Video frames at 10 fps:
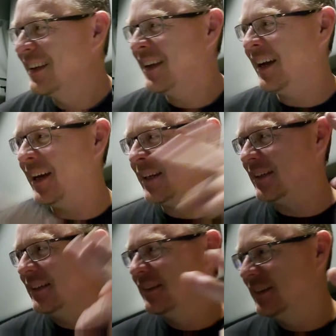Cut.
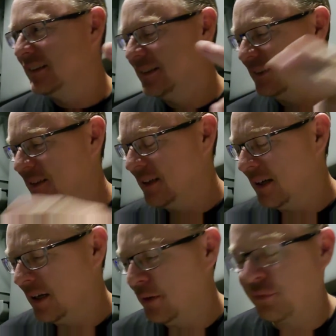
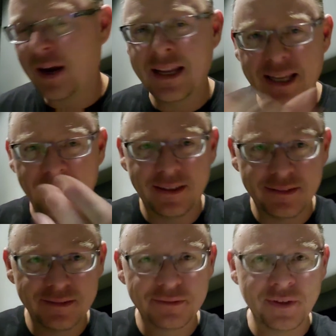Frankie.
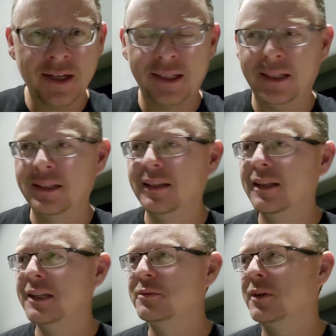
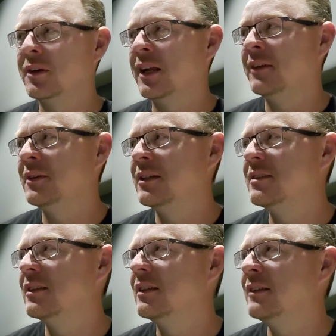That's what her name is.
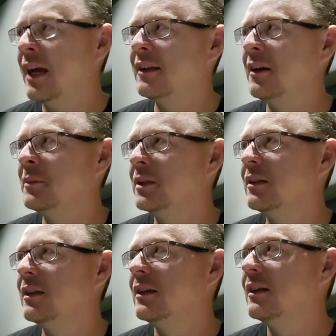Dadgummit.
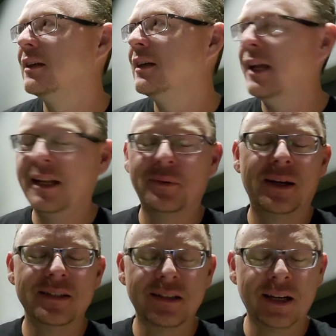
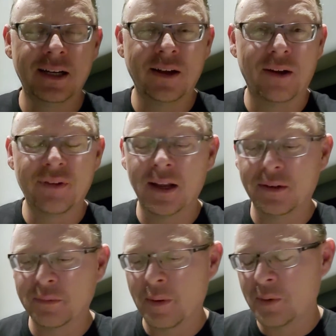Anyway, so there you go. I
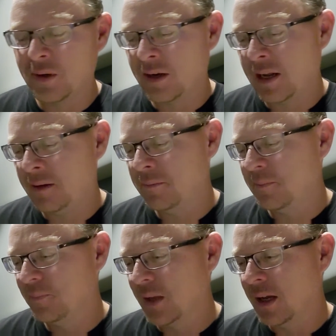finally remember her name.
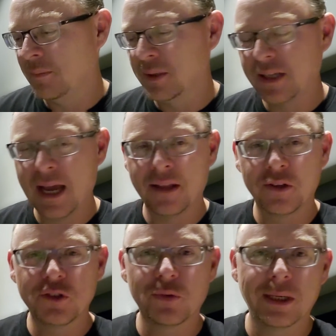But yeah,
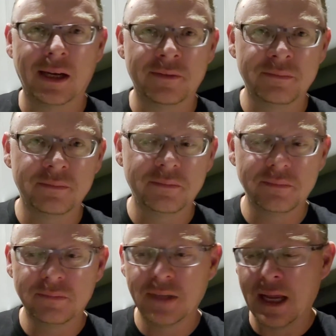there's 3 of them.
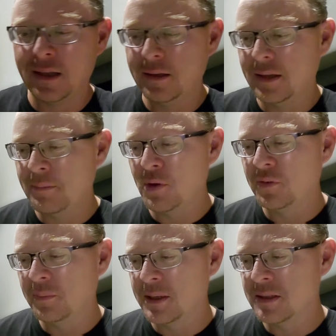And they moved
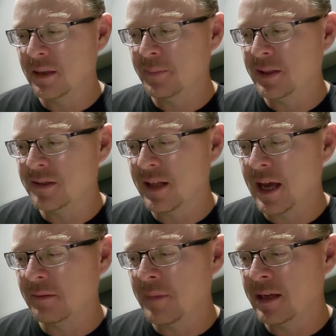to Mississippi, so
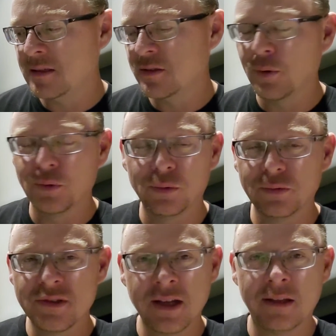that makes total
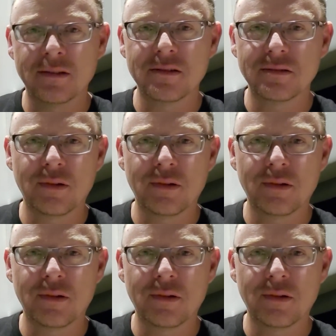sense.